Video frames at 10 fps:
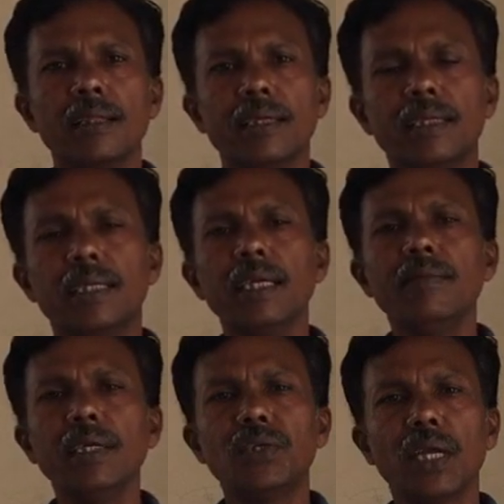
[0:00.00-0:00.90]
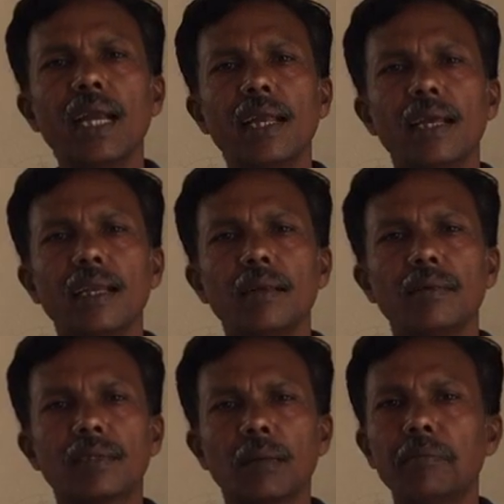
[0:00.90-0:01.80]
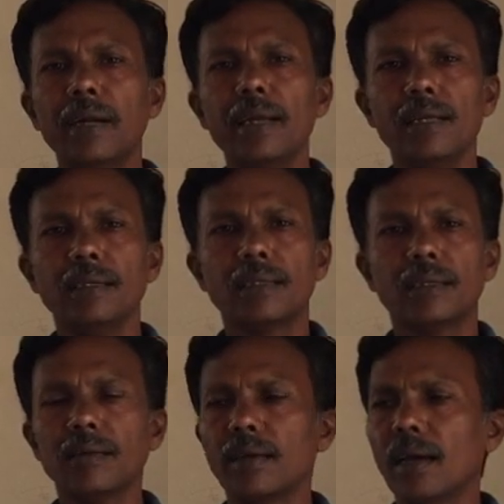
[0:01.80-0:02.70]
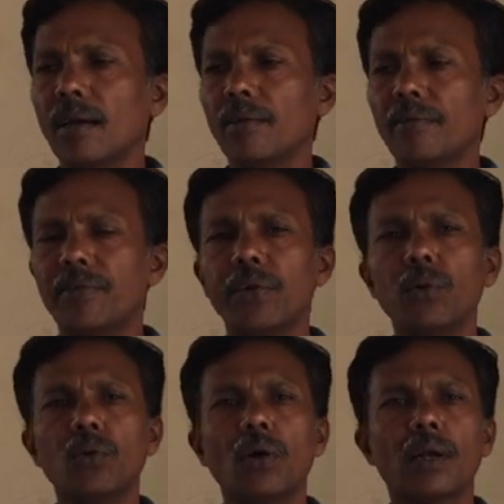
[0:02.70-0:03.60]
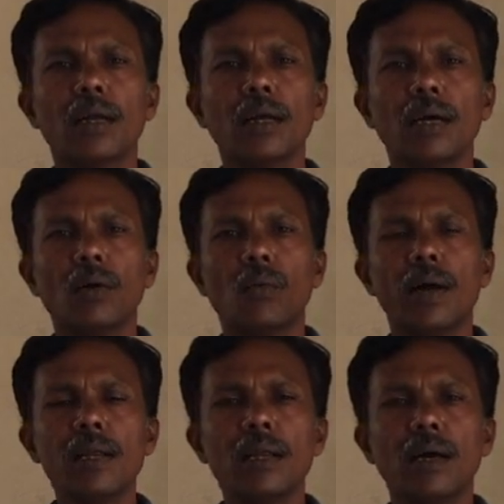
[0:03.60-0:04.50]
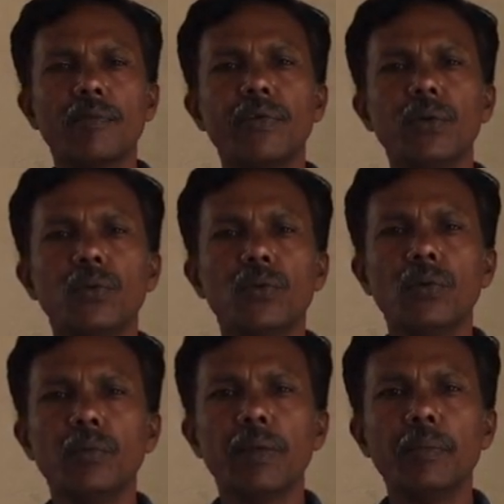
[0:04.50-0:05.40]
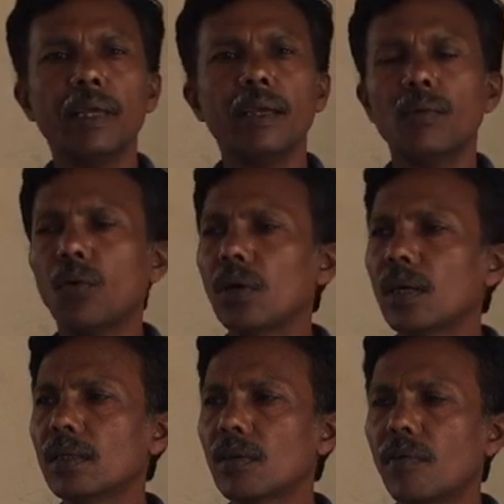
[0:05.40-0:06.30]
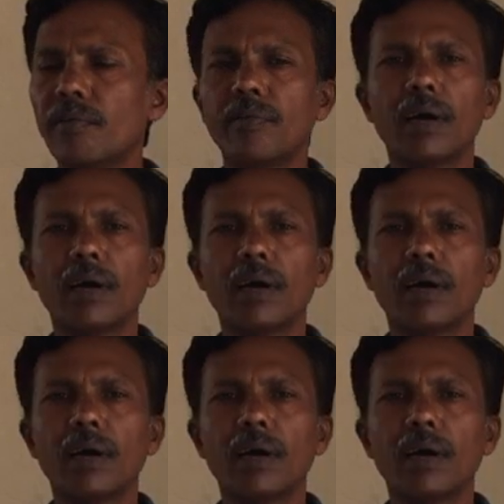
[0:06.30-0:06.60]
The TV channel, somebody is few or one or few maybe owners of